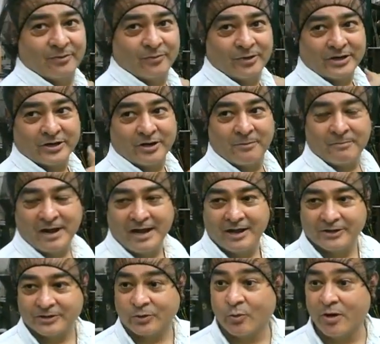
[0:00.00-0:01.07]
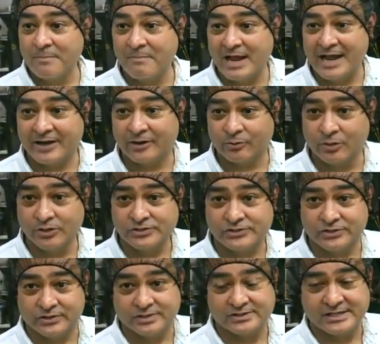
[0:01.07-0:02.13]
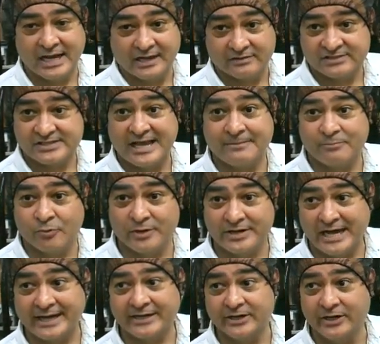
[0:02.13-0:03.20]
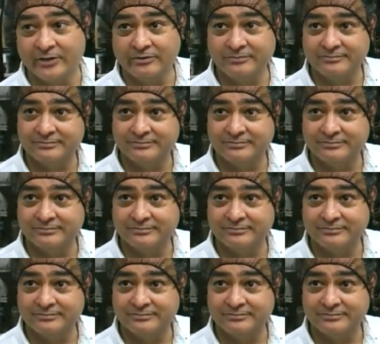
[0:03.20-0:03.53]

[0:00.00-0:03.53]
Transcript: 100-pound or one-bagger roaster is out of Sandpoint, Idaho.